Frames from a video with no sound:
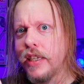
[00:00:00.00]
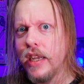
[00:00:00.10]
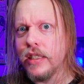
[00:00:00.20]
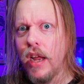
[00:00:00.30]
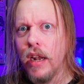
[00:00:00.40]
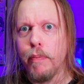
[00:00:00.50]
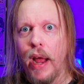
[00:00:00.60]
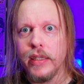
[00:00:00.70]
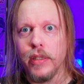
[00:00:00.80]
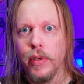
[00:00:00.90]
Chan
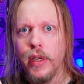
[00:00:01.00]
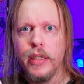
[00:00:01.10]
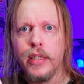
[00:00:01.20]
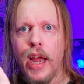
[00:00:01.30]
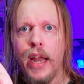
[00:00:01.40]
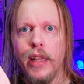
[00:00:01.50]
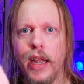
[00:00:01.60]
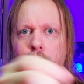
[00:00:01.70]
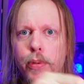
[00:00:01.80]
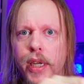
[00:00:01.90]
Stuntmaster. It's kind of
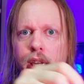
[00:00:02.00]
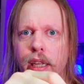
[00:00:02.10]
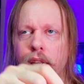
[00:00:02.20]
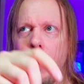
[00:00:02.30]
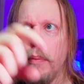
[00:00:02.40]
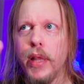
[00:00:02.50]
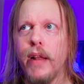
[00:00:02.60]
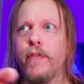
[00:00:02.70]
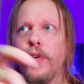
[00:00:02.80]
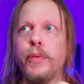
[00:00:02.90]
like 3D
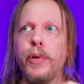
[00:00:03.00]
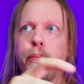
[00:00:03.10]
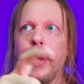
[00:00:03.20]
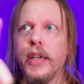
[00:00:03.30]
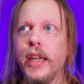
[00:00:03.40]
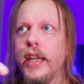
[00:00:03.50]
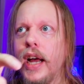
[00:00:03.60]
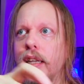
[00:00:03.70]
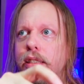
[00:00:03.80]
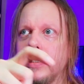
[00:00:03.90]
platformer, but it
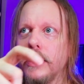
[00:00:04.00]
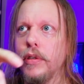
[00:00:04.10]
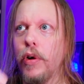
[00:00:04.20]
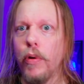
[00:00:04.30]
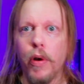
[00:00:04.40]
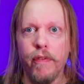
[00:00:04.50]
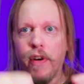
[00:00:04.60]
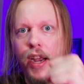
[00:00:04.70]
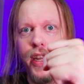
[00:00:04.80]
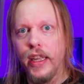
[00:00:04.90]
has,
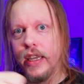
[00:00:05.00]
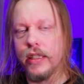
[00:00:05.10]
fighting in